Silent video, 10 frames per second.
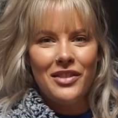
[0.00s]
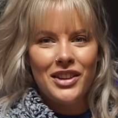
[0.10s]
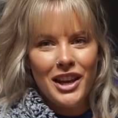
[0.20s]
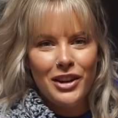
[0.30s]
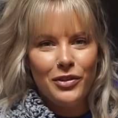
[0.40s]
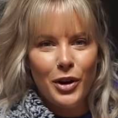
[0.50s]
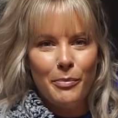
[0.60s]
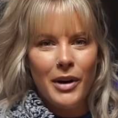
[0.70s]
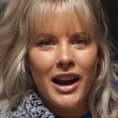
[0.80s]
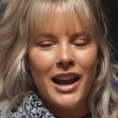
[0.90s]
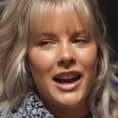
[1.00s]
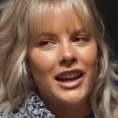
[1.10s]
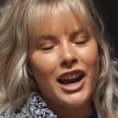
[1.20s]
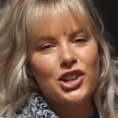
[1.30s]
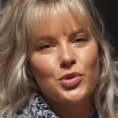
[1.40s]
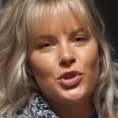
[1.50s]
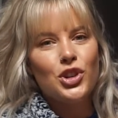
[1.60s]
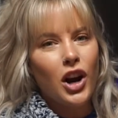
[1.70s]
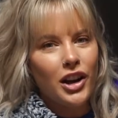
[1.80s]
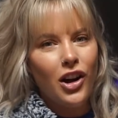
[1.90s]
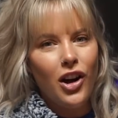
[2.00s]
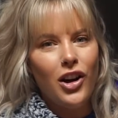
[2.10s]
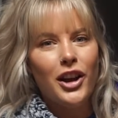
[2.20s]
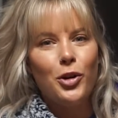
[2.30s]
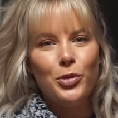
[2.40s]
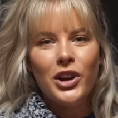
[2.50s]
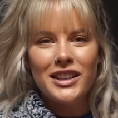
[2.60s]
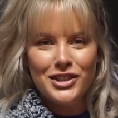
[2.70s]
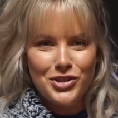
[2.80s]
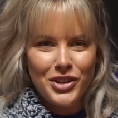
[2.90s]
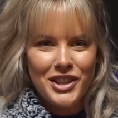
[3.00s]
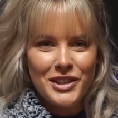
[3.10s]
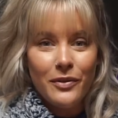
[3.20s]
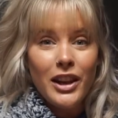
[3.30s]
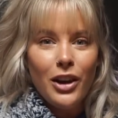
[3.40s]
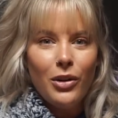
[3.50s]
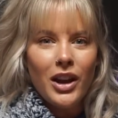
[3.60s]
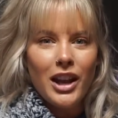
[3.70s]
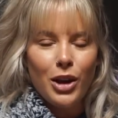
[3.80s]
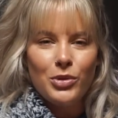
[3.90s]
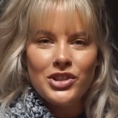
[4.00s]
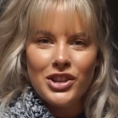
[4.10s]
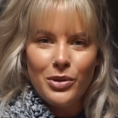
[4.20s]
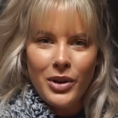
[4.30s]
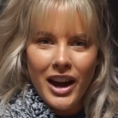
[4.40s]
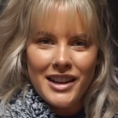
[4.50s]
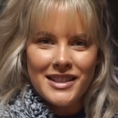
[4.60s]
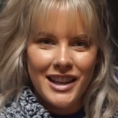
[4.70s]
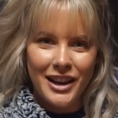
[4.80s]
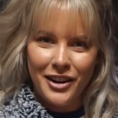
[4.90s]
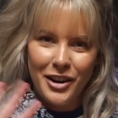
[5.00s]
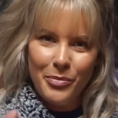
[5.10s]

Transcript: everything from my casual Target haul. I hope you guys enjoyed this video and I will see you guys later.